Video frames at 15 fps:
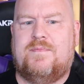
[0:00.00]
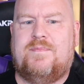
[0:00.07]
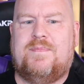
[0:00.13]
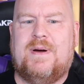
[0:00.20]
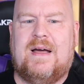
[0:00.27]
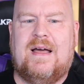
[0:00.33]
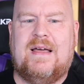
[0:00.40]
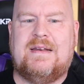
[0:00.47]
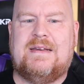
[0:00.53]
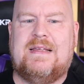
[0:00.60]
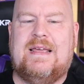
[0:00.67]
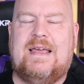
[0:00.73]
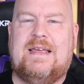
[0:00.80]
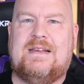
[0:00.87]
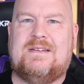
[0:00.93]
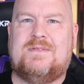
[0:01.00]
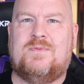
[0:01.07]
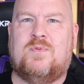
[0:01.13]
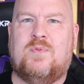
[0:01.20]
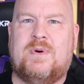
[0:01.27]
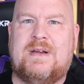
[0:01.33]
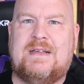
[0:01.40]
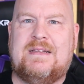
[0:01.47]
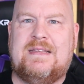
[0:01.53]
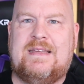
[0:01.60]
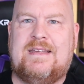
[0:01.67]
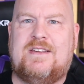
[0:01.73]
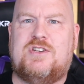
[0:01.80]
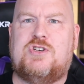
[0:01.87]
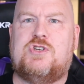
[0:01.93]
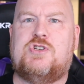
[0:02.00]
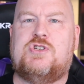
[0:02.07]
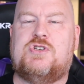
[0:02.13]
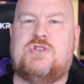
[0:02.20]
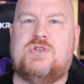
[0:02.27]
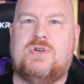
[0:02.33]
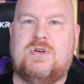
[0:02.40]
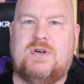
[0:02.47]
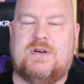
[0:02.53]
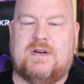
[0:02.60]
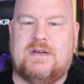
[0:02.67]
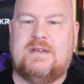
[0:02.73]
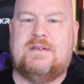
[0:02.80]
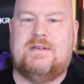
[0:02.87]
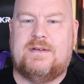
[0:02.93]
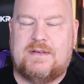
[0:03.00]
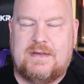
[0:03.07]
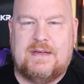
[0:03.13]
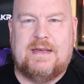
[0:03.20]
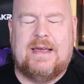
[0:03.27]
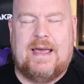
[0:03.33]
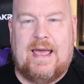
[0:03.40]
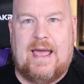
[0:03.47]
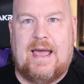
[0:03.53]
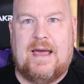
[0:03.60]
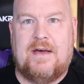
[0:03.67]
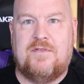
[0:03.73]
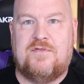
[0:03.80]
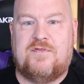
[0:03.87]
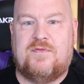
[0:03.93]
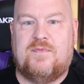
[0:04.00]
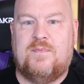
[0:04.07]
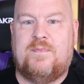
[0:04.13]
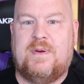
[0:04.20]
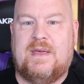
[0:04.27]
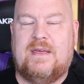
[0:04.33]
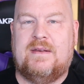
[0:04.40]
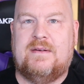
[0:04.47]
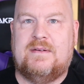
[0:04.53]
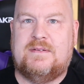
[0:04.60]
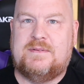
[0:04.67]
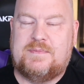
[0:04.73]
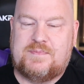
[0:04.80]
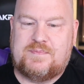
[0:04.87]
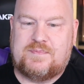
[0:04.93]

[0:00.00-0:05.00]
but it really should have been